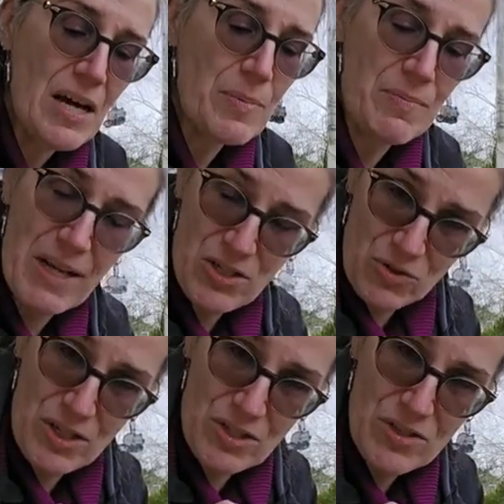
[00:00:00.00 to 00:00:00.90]
But make
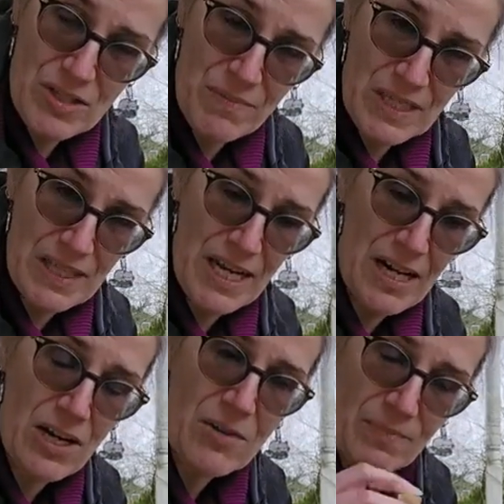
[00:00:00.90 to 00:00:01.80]
sure that there's something
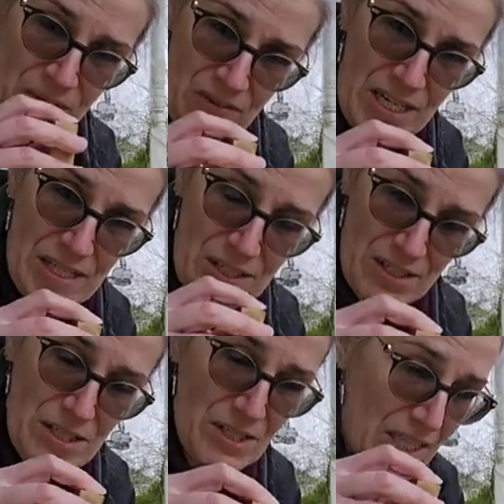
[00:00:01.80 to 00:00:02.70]
there, right,
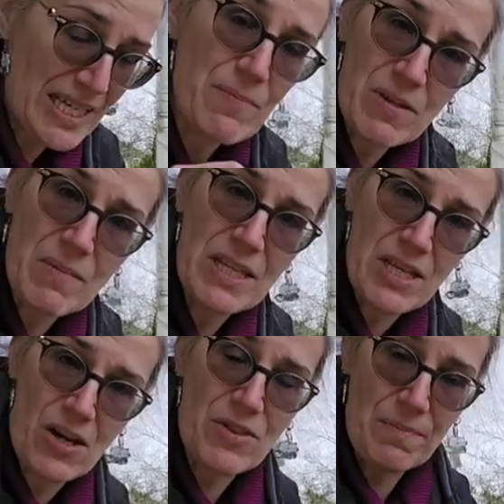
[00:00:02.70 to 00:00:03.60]
to keep them in there.